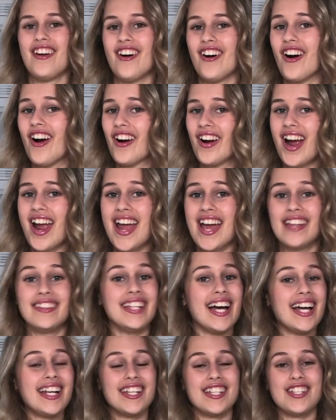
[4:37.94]
All right, and
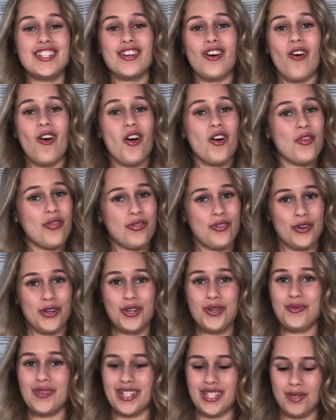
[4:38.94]
that is our
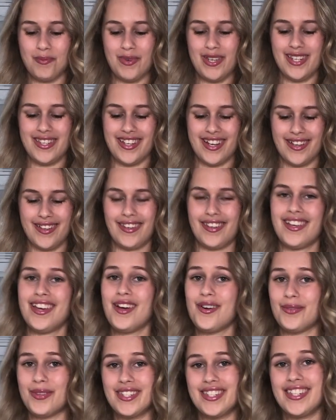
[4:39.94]
3rd recipe done.
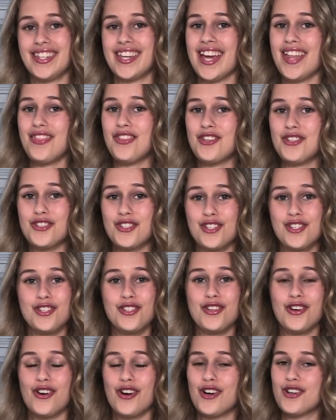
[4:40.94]
Once again, this is
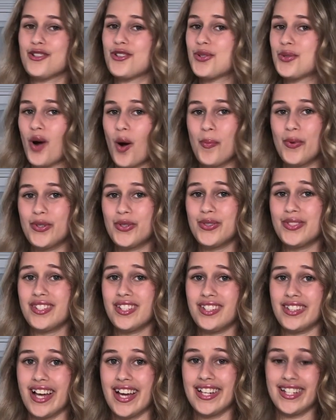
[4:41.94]
our tropical
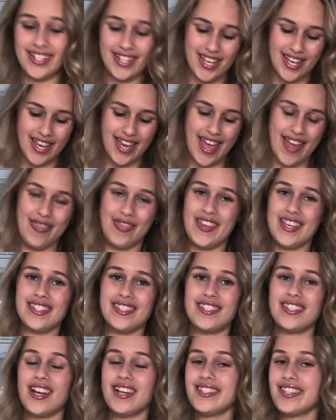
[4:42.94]
delight, and this
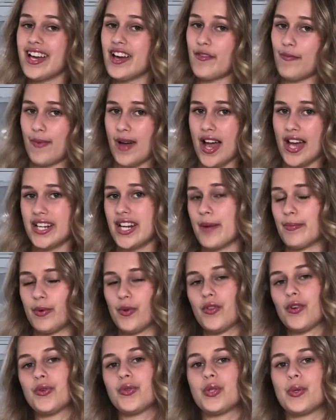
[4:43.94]
does have pineapple
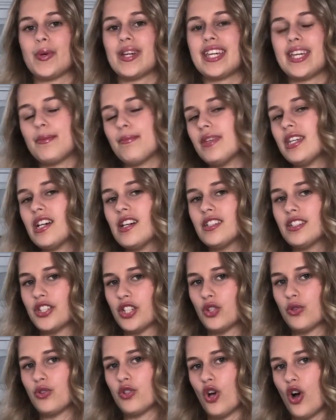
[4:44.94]
though, so it can be a
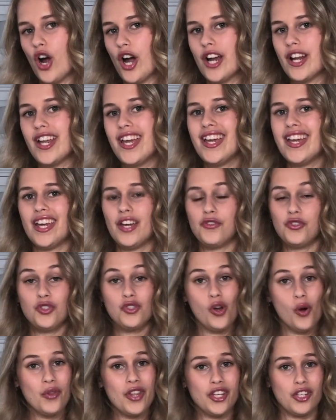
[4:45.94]
little tart. If you
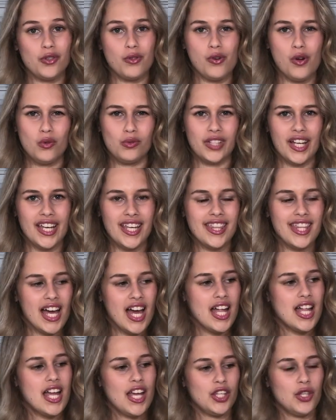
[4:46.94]
know that you don't like
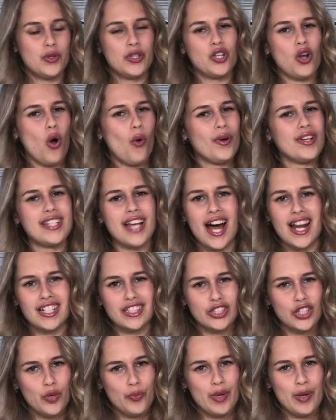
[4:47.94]
that, you can always add a
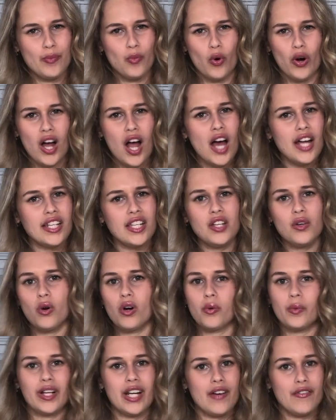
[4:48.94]
little bit more honey or
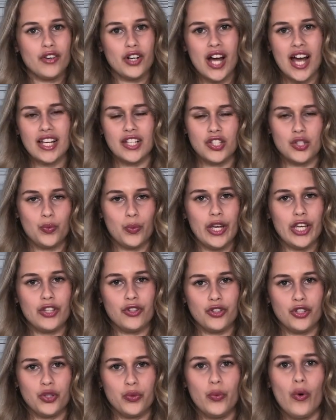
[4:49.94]
whatever kind of sweetener
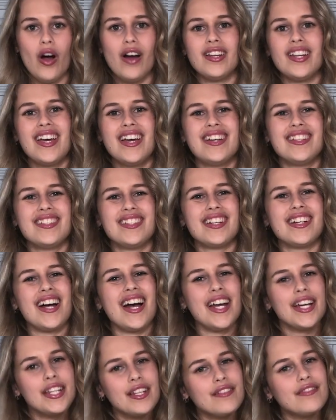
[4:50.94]
you want to
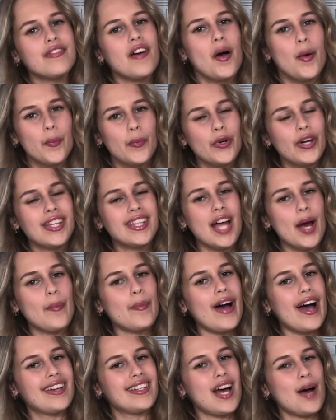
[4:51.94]
kind of bring that
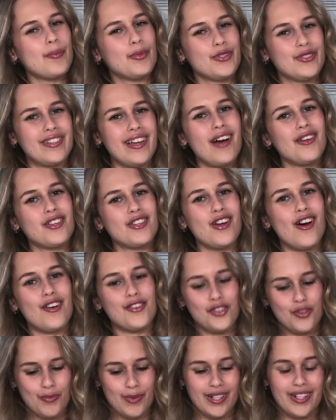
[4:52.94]
pineapple down a
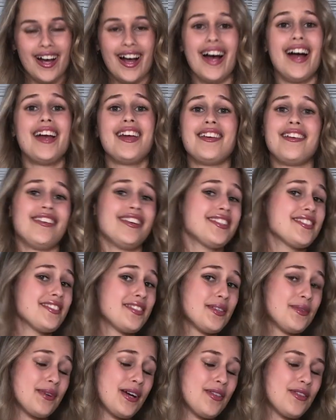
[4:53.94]
notch. But
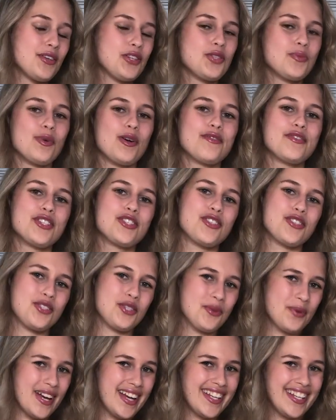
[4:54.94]
honestly, I think it's perfect just
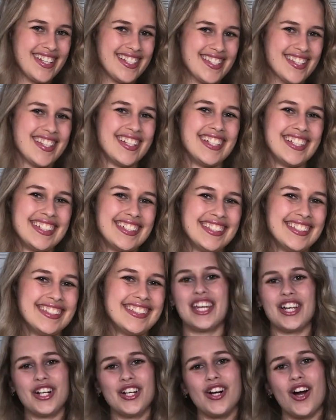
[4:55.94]
the way it is.
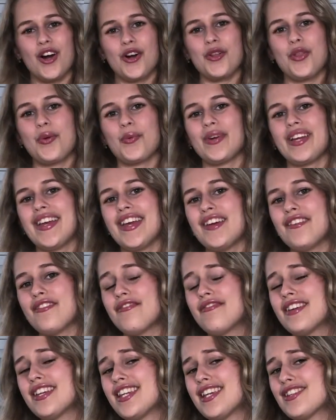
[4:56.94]
Here are 3
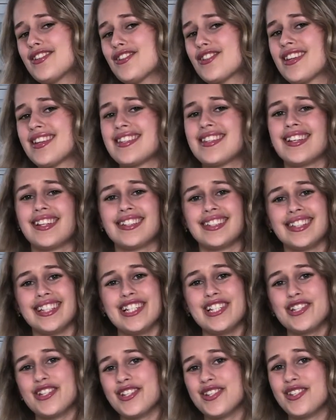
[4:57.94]
finished
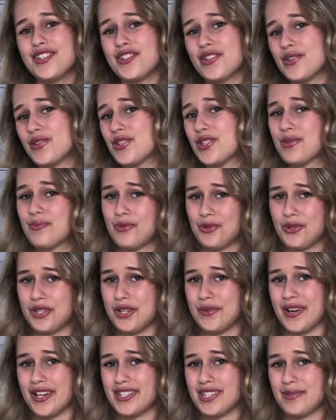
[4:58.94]
delicious smoothie
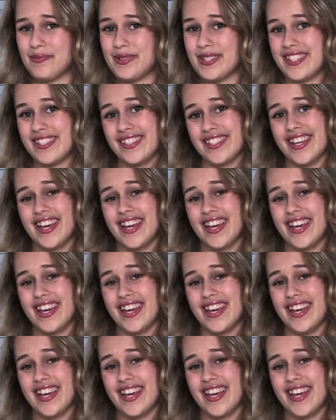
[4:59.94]
recipes.